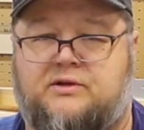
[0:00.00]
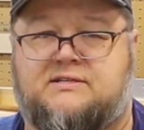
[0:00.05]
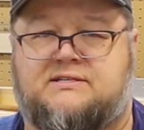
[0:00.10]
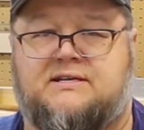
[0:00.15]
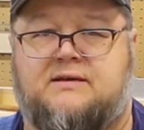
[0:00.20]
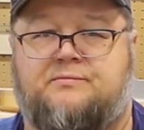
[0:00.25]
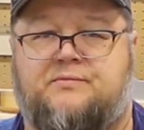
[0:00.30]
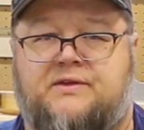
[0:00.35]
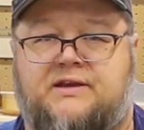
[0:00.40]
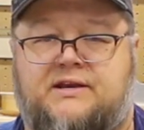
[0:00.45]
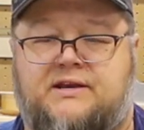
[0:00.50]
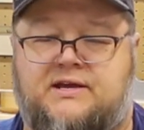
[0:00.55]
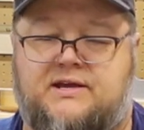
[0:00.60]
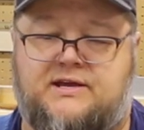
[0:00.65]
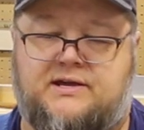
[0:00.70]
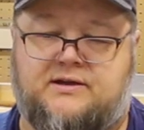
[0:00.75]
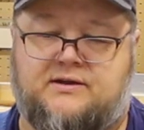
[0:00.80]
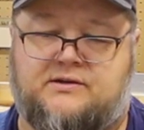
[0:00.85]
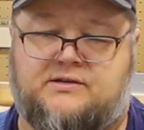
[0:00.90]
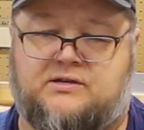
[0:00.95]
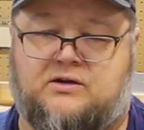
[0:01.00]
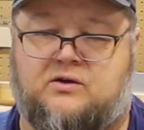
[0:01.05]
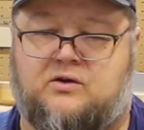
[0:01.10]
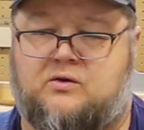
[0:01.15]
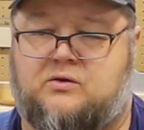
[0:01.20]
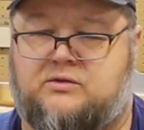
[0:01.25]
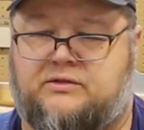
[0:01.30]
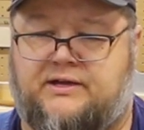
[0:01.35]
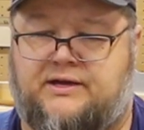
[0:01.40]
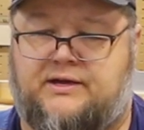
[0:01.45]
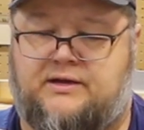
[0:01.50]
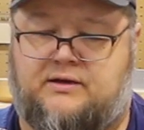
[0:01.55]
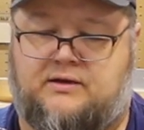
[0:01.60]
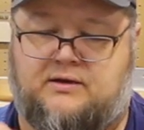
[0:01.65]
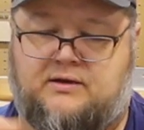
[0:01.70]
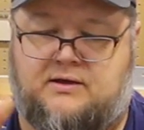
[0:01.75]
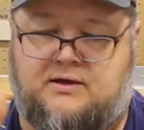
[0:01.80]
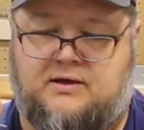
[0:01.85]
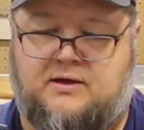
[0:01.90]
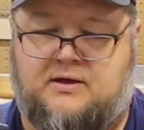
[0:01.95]
something here to hold it,
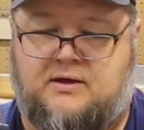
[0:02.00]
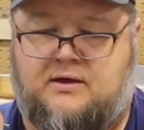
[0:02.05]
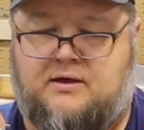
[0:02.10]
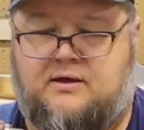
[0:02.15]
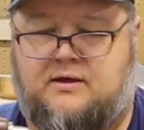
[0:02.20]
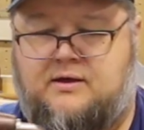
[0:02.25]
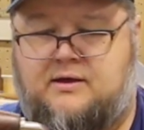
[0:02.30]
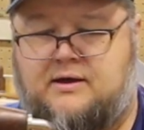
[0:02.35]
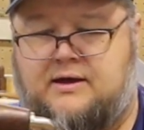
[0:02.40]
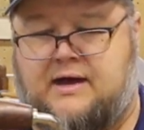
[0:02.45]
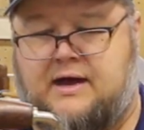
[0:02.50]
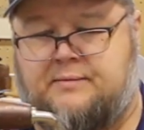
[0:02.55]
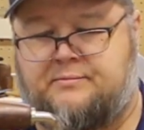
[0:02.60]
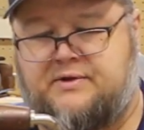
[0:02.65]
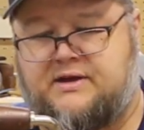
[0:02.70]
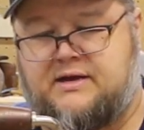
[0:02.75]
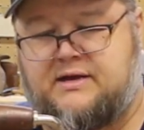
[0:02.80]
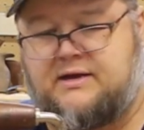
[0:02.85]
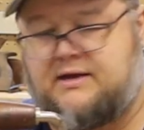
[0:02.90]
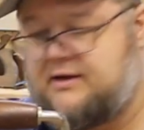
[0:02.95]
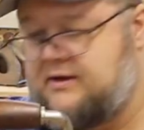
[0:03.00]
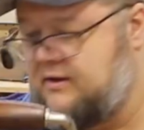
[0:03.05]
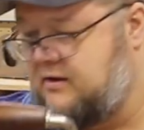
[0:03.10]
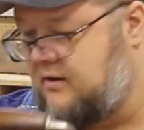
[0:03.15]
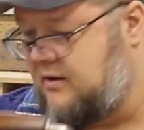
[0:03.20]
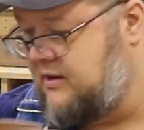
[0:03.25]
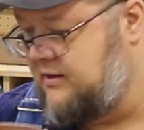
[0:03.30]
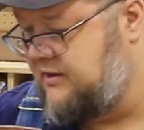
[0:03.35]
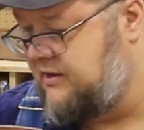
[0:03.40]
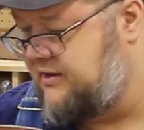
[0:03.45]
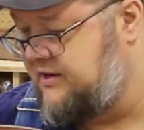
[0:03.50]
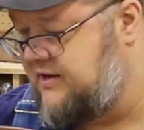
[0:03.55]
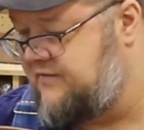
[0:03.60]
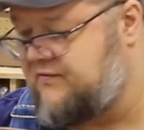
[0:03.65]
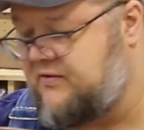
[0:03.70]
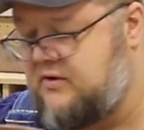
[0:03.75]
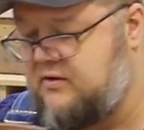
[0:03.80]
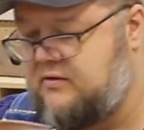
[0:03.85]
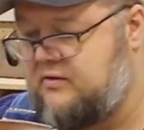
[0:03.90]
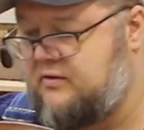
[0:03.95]
I'm gonna, on the
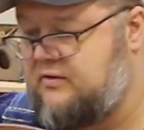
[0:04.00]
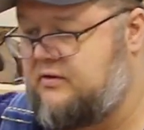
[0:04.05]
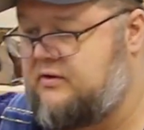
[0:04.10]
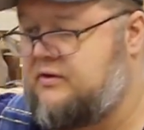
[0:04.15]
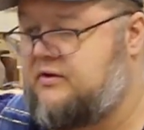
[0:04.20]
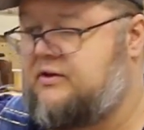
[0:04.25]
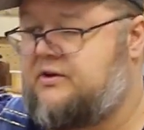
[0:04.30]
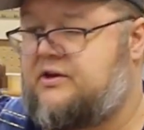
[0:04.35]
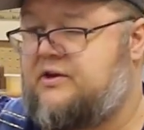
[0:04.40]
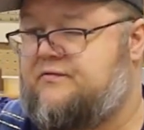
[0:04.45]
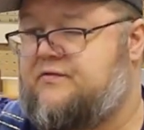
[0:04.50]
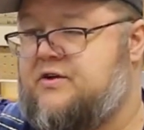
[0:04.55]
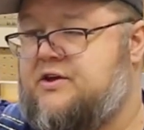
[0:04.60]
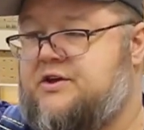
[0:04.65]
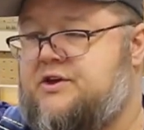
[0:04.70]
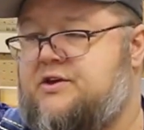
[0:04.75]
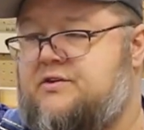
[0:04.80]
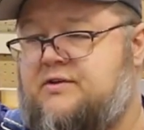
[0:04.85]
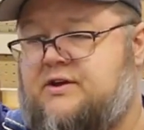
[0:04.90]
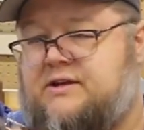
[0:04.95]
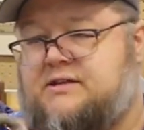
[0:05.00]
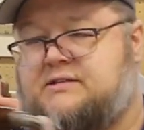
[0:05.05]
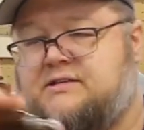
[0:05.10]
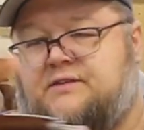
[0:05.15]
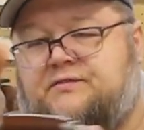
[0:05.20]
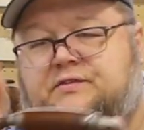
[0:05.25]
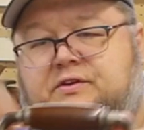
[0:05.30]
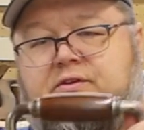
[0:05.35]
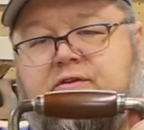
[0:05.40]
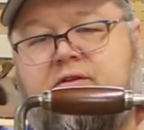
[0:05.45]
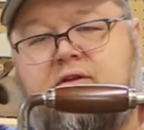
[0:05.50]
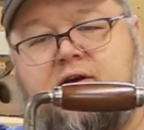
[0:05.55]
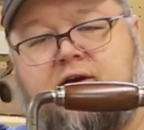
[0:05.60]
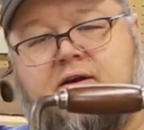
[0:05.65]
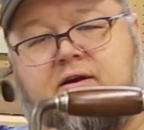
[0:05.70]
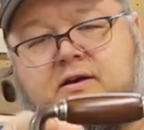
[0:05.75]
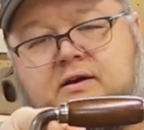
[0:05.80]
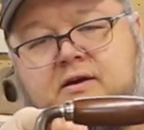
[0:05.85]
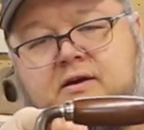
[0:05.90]
different units, if you look,